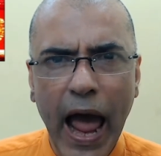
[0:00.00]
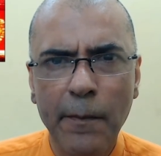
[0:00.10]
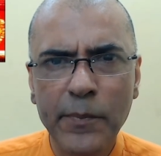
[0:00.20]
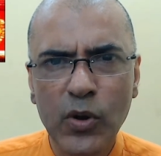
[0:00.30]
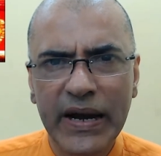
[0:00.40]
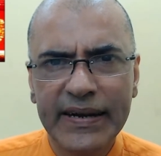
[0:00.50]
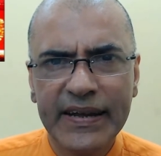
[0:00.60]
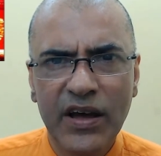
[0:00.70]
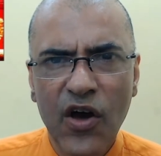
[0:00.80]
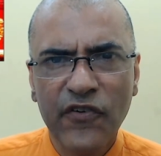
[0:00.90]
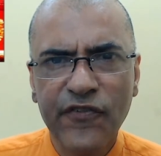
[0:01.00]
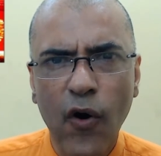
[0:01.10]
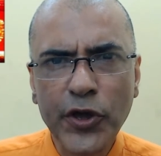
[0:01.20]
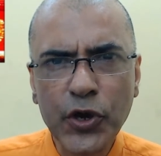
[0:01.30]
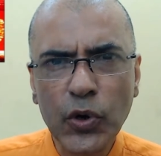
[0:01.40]
amulet
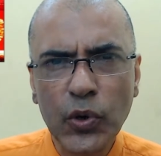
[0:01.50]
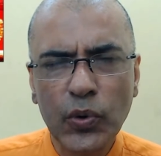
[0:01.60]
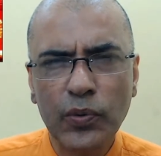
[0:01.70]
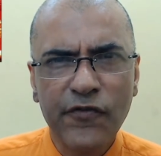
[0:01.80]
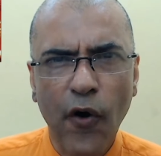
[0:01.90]
for you,